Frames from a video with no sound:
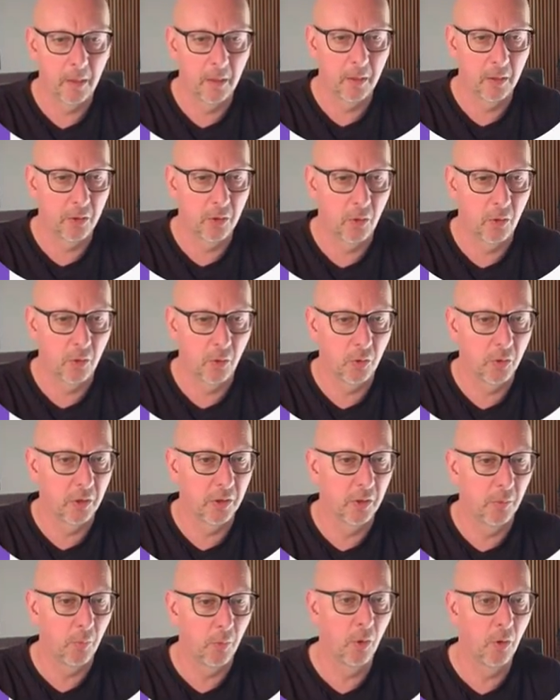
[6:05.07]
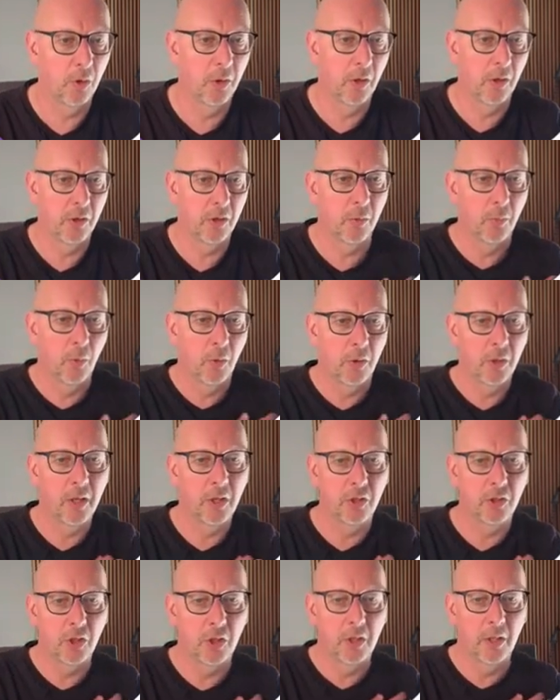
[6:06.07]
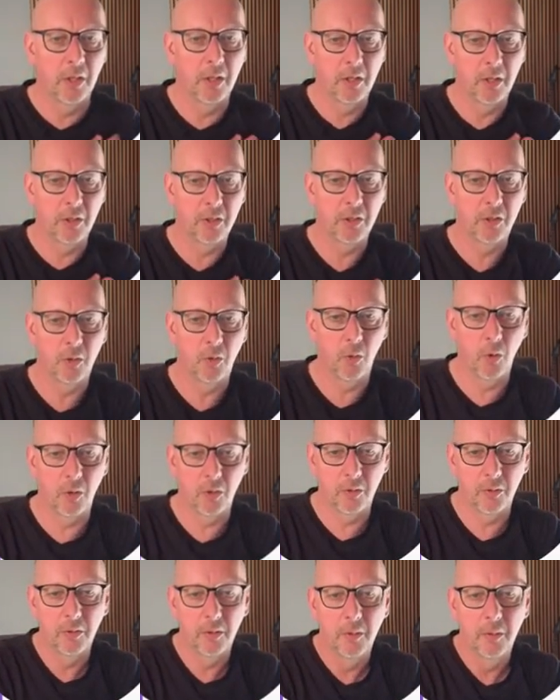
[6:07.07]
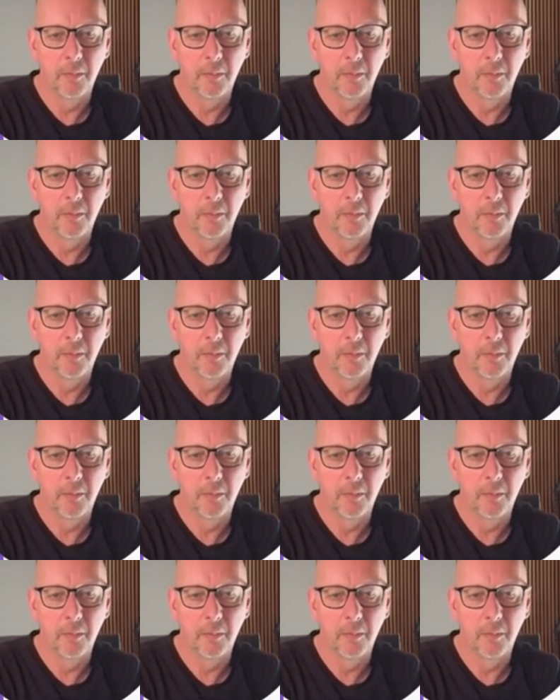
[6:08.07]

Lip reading: So you're a supporter, support engineer, and so on.